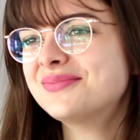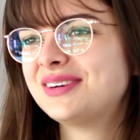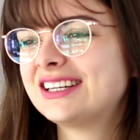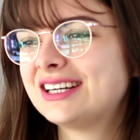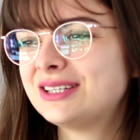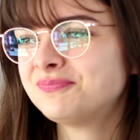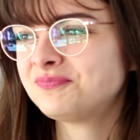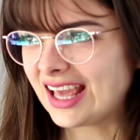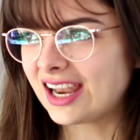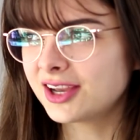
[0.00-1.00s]

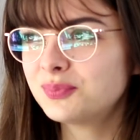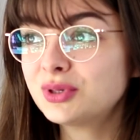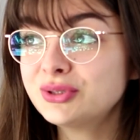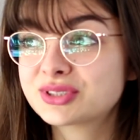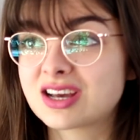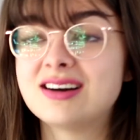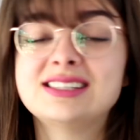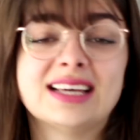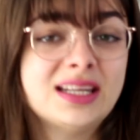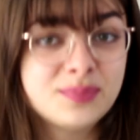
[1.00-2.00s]
But yeah, like blue
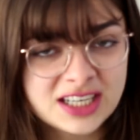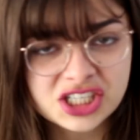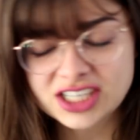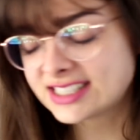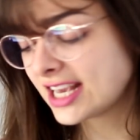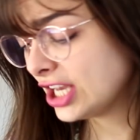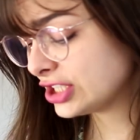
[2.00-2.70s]
skies, sandy beaches.